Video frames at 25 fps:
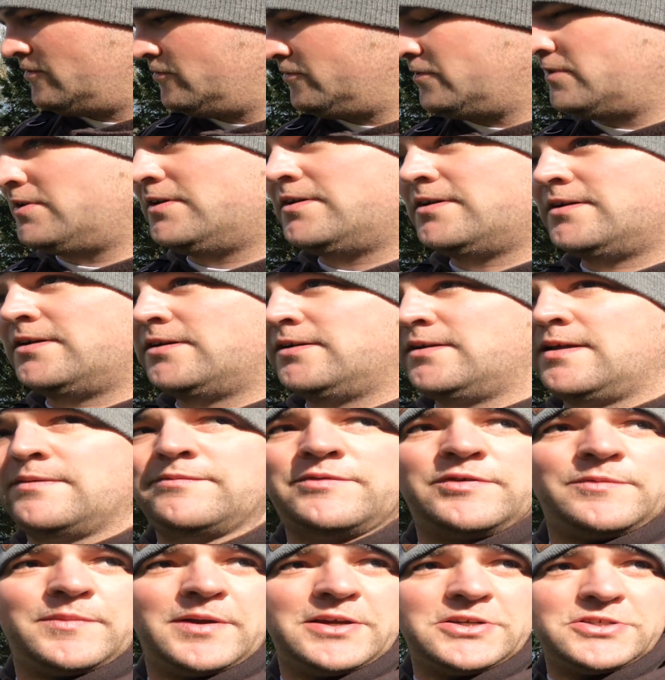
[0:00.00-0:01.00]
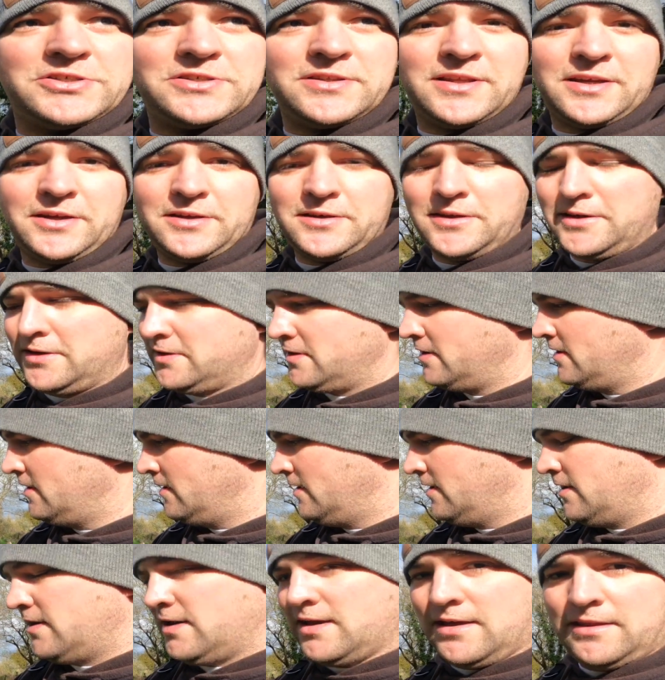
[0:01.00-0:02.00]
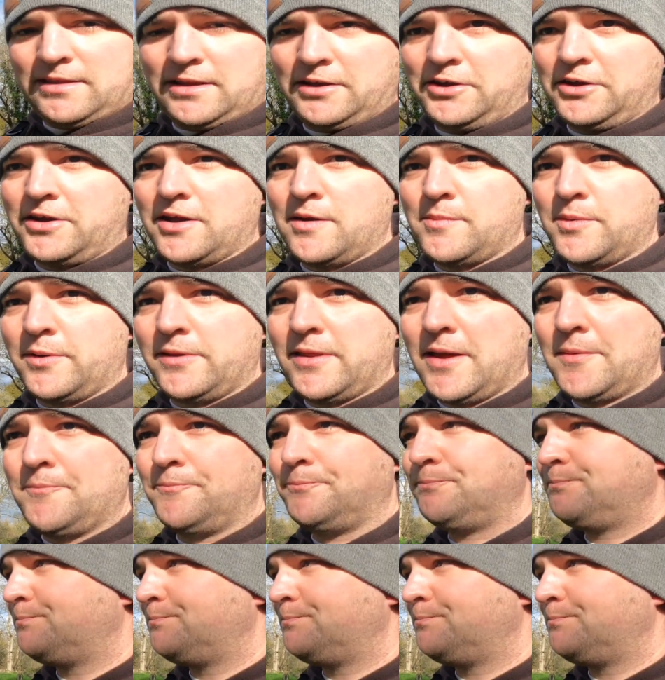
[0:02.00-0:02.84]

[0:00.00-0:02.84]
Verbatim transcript: all the information that you need. And then you go by that.